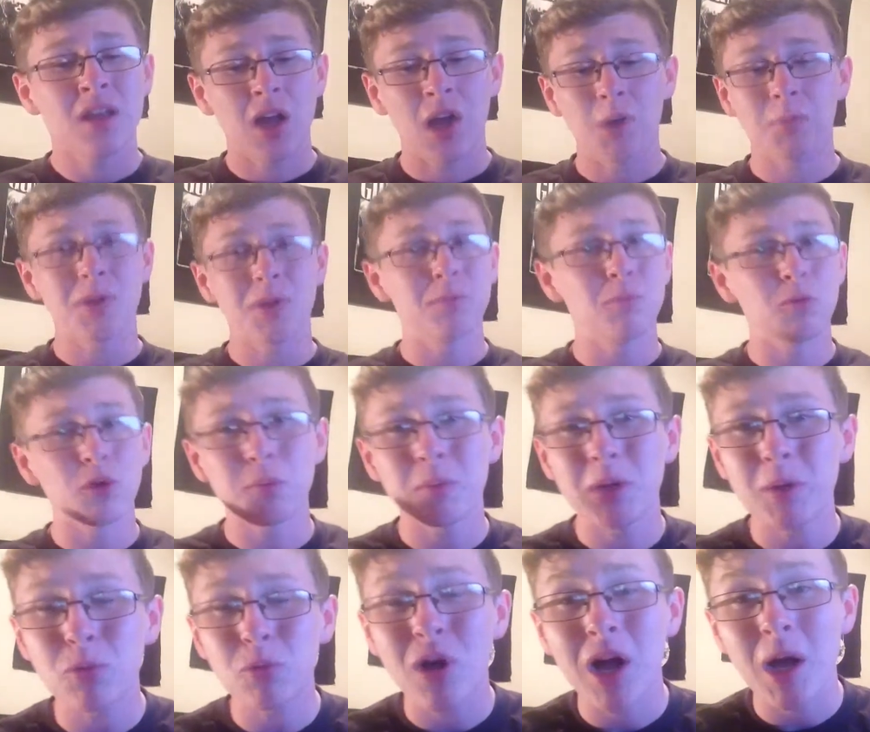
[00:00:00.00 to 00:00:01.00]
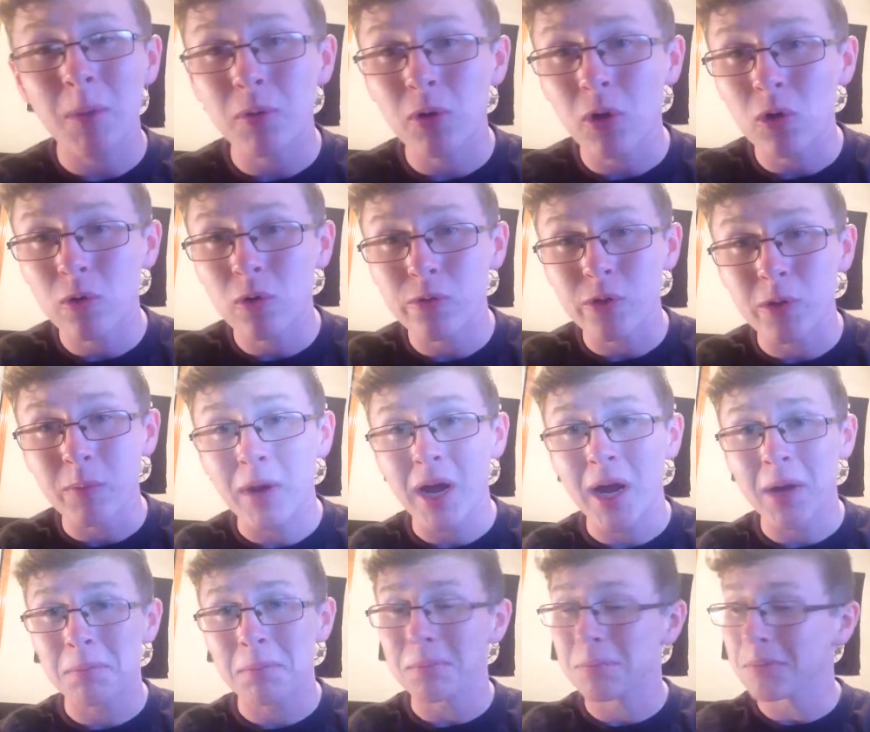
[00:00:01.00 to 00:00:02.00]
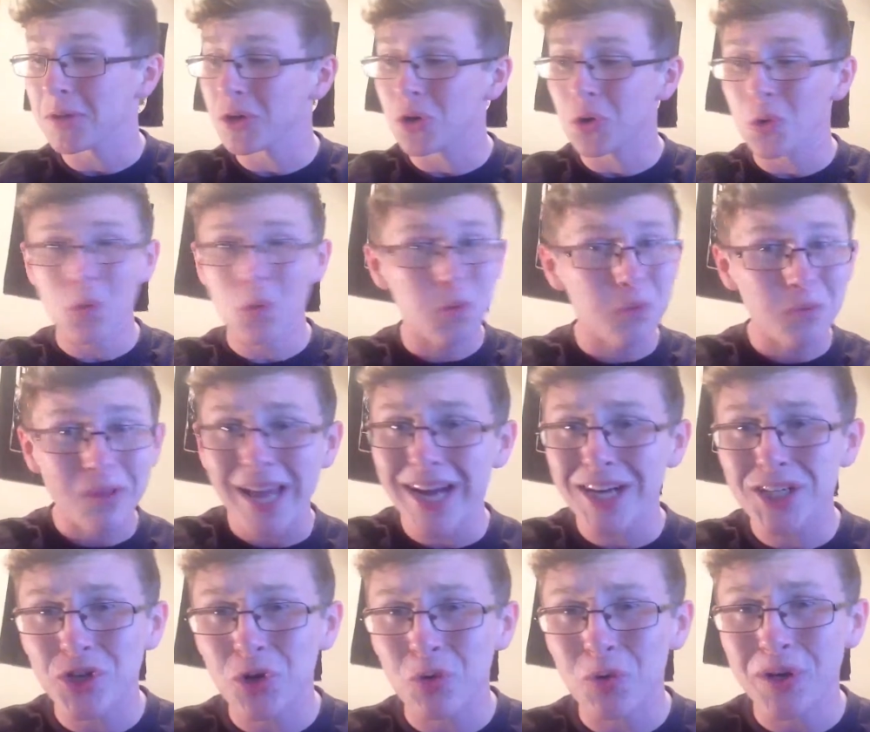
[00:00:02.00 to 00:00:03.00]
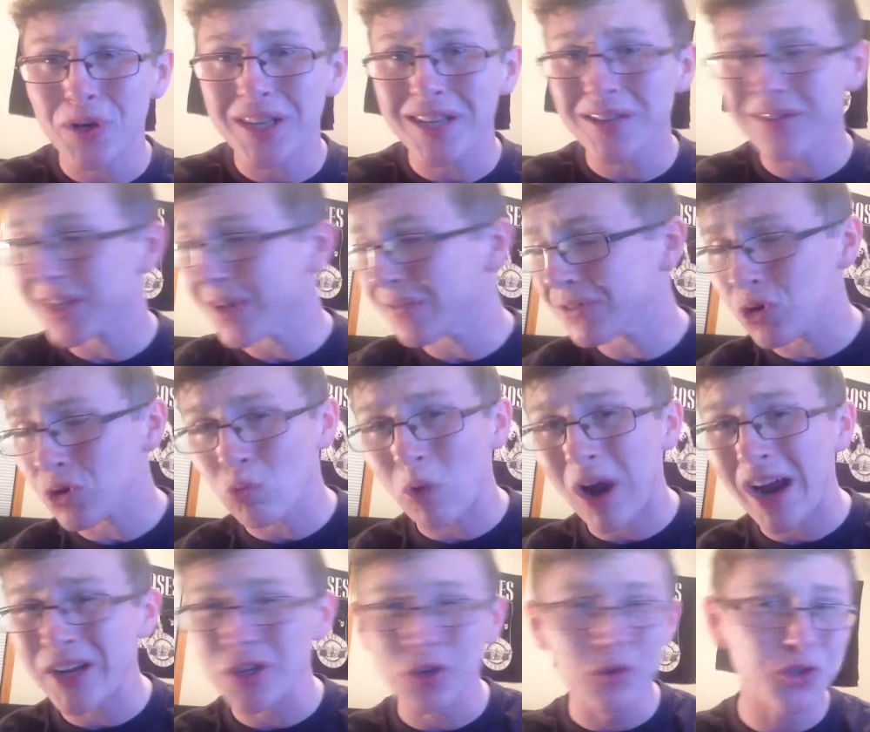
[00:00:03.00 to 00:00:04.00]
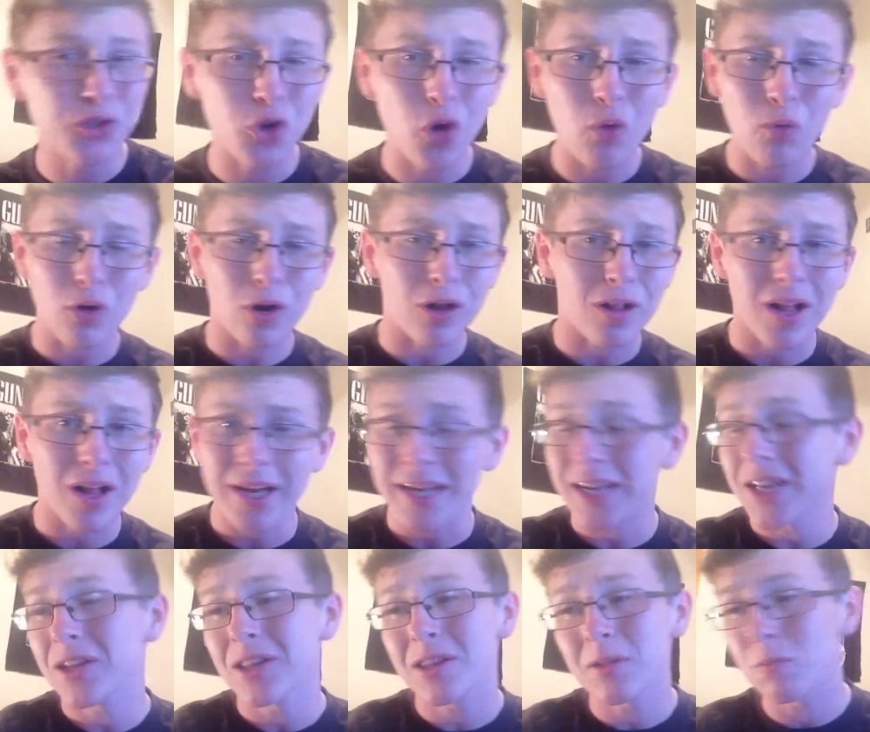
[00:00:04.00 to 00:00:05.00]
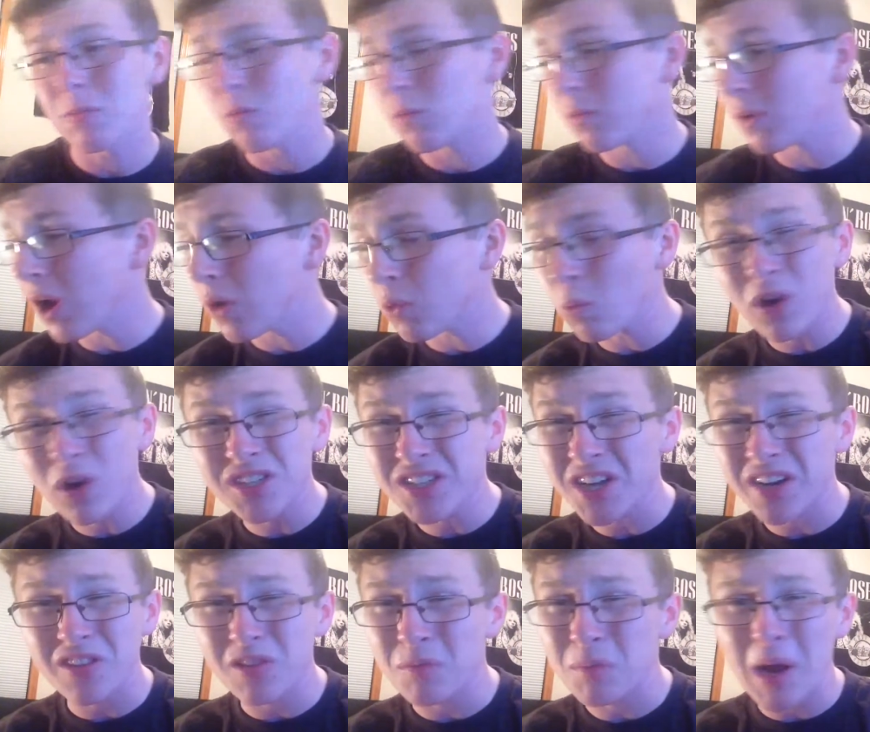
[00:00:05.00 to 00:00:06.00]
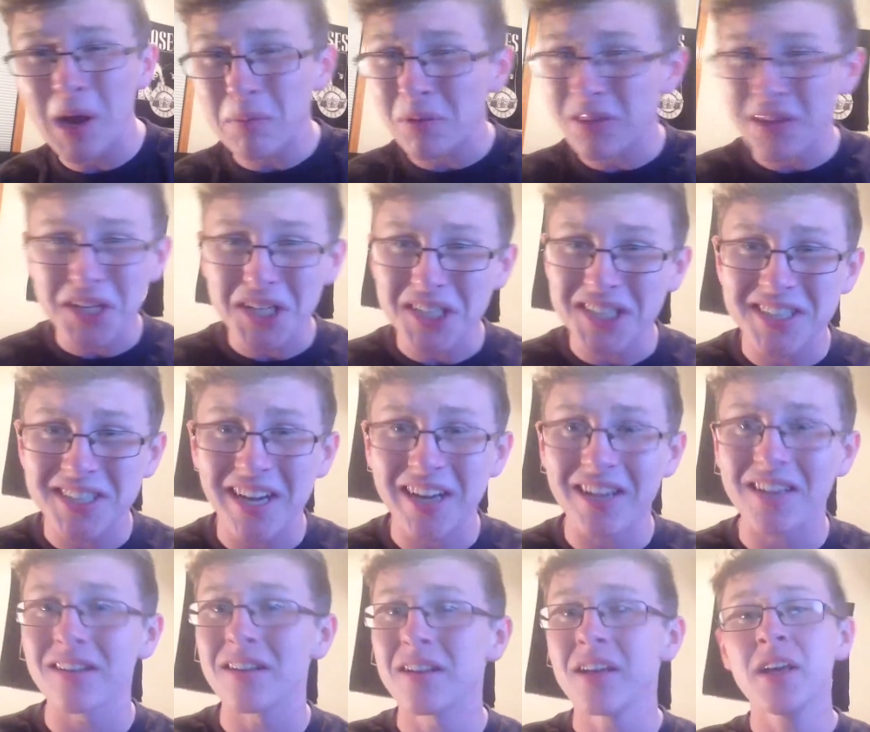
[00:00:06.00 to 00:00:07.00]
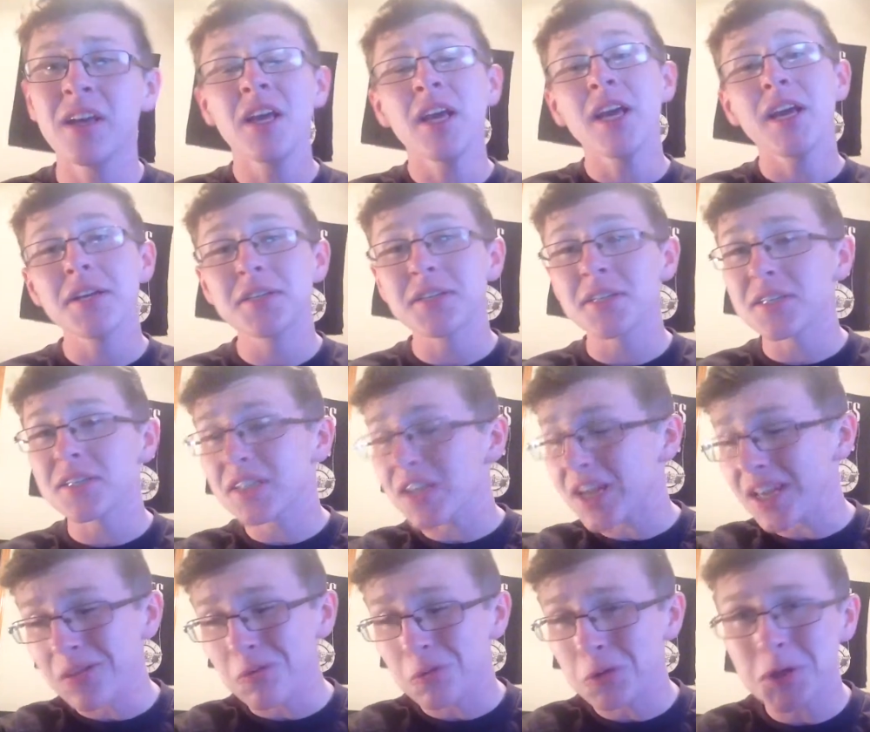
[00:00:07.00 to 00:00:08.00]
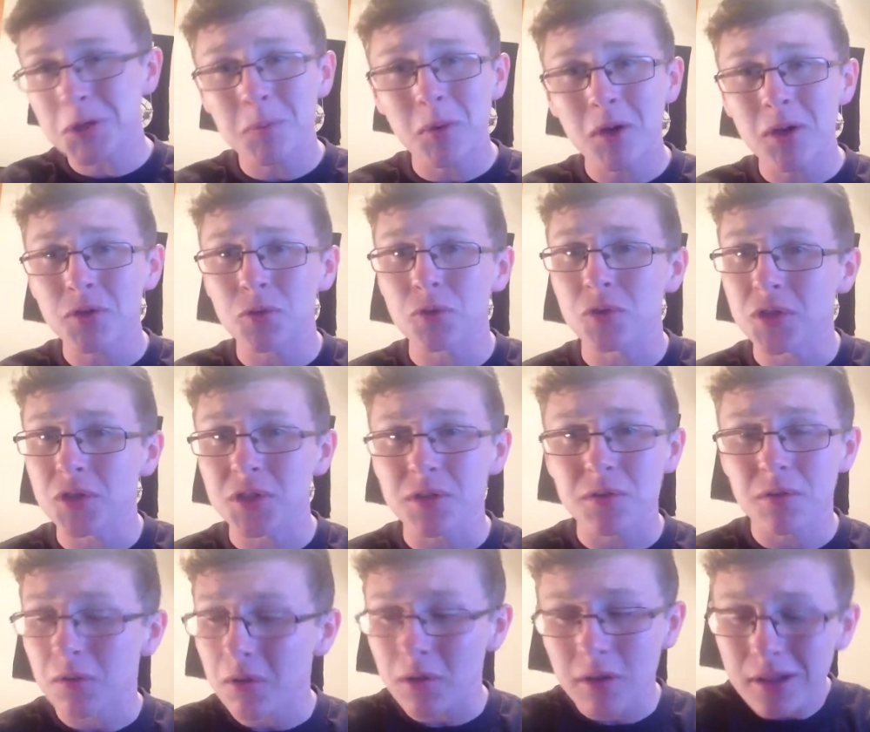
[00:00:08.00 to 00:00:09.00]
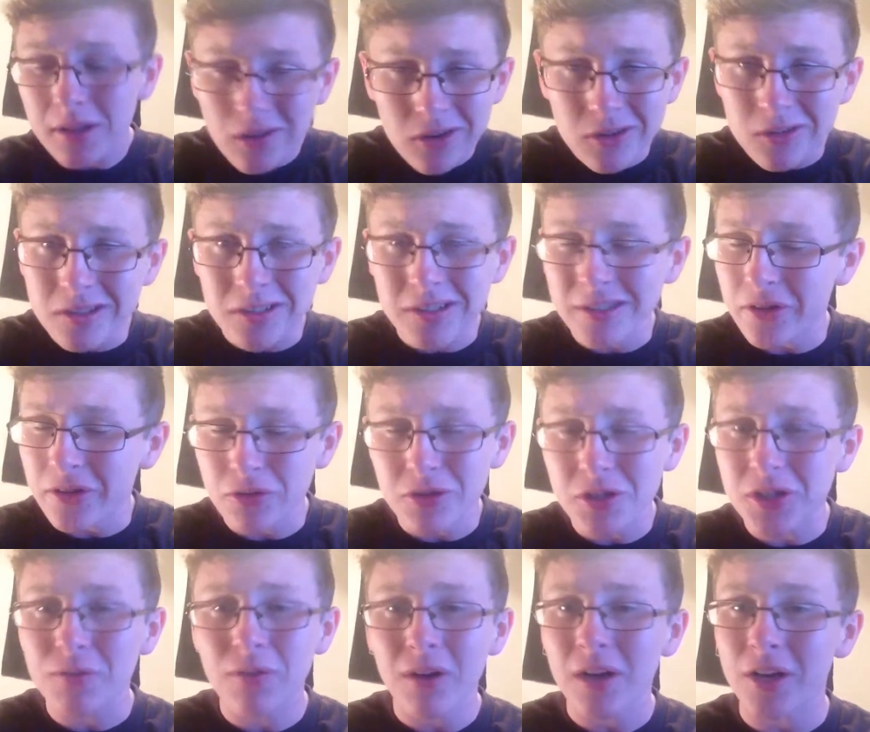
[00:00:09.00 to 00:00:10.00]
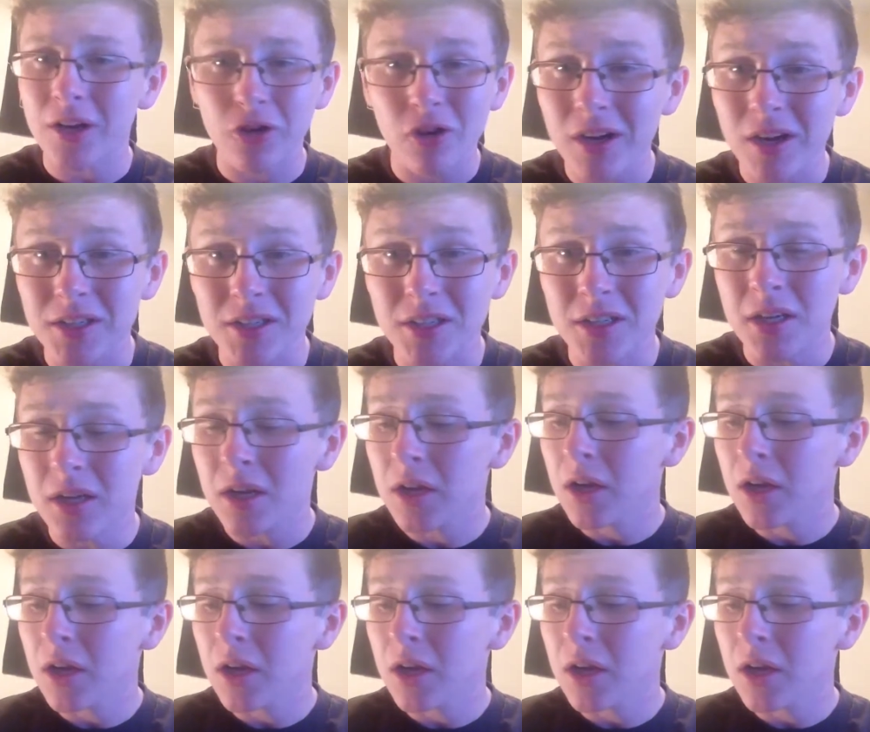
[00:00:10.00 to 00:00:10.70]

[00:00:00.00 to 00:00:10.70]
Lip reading: I mean, with people hopping all over the map, you know, XOing left and right, using overclock, getting to the one side of the map in like a second, it's insane. The respawns they're just fucking crazy.